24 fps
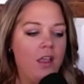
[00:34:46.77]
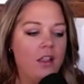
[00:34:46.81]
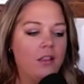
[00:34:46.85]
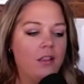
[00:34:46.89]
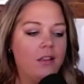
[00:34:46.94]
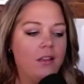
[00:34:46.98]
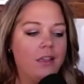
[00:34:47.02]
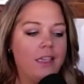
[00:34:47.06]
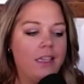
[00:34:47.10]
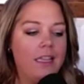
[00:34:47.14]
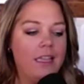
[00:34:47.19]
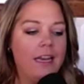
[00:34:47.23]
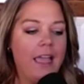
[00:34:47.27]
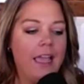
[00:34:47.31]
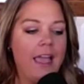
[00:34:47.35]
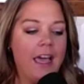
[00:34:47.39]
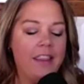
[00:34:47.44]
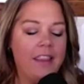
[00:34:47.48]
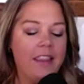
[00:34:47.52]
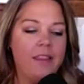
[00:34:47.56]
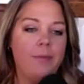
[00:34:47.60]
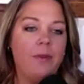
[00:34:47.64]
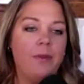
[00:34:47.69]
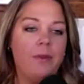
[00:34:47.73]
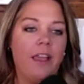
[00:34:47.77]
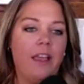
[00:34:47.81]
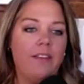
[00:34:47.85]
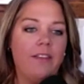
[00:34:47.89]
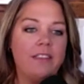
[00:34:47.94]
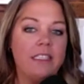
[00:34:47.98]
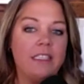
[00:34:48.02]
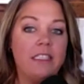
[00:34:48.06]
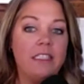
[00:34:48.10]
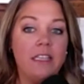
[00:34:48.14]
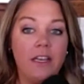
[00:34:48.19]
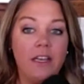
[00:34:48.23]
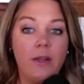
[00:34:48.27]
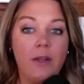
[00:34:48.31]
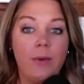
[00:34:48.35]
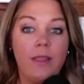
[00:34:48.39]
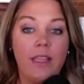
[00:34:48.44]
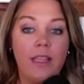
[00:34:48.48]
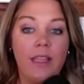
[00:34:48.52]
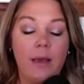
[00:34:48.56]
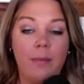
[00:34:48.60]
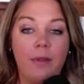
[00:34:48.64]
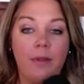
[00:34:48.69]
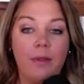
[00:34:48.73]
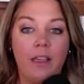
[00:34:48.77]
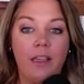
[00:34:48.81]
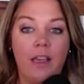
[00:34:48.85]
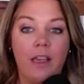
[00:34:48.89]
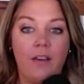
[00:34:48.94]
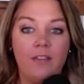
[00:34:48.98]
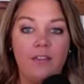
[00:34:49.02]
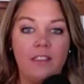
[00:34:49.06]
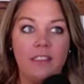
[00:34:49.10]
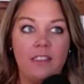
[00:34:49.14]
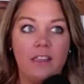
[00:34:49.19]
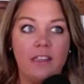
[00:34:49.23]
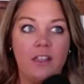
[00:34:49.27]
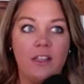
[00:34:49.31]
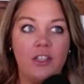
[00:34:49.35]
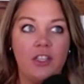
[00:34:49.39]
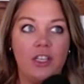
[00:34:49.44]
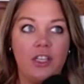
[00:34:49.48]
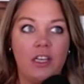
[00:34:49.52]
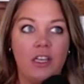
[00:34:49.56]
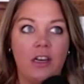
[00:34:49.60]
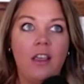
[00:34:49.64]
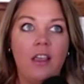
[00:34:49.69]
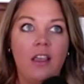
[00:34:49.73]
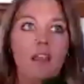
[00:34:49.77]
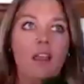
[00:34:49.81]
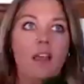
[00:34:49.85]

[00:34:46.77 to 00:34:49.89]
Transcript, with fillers: looking at the playoffs, continuing that playoff discussion.